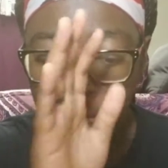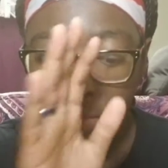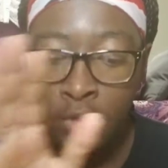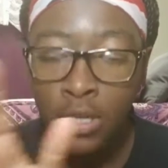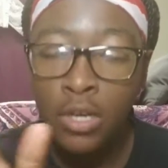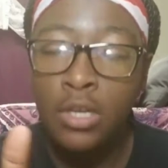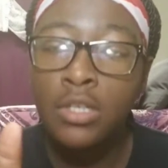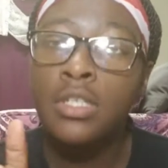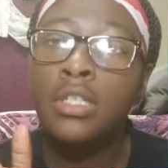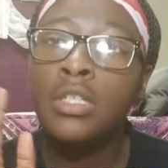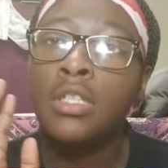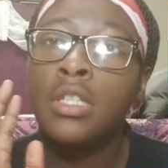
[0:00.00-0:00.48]

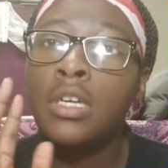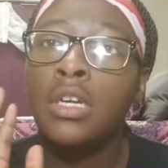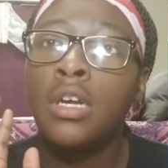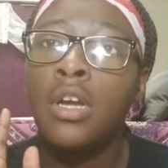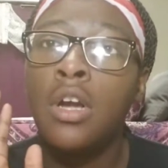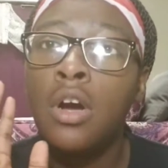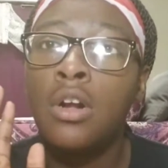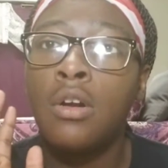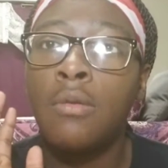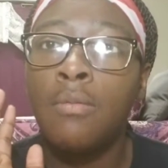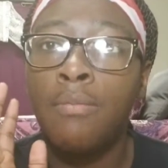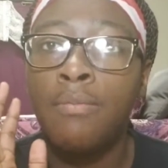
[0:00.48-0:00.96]
There's this thing
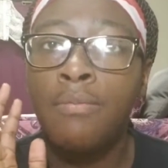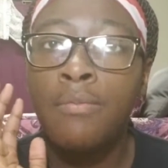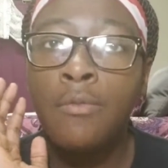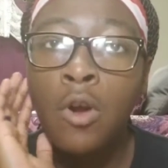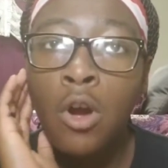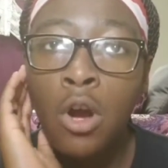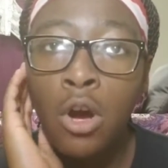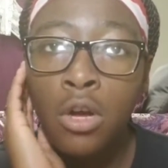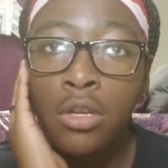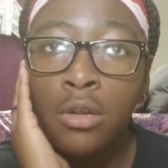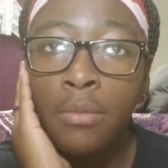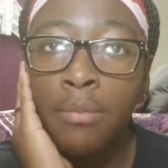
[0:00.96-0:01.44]
called a
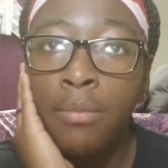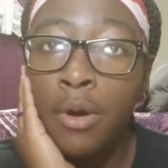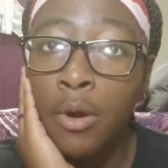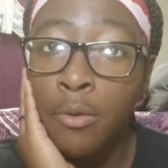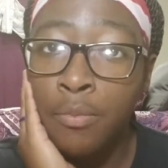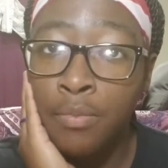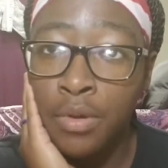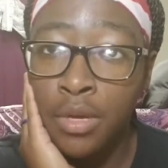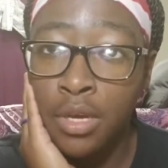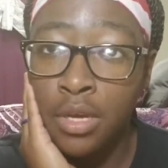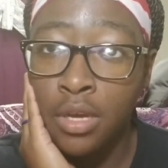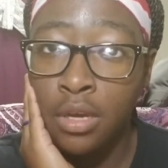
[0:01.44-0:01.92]
called a
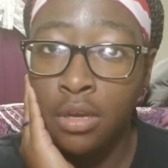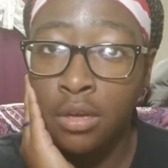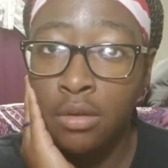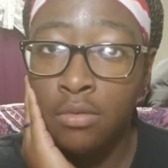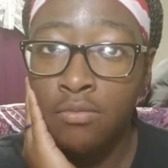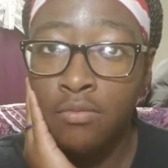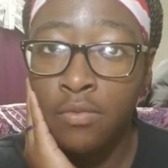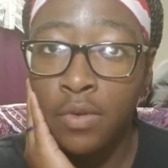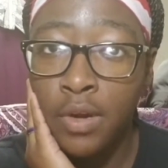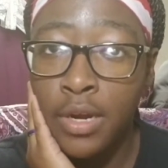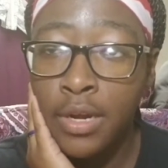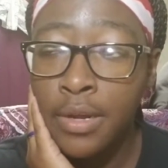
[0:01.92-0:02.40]
Bopig,
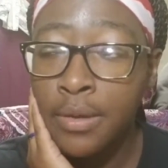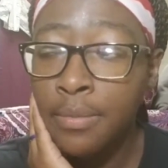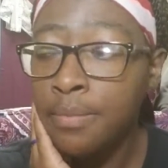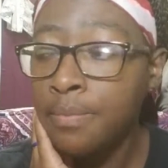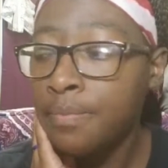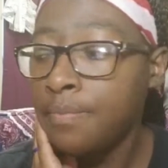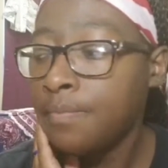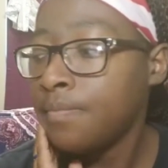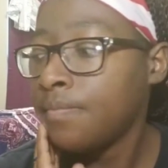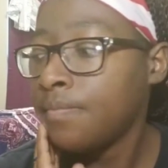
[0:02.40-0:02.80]
right?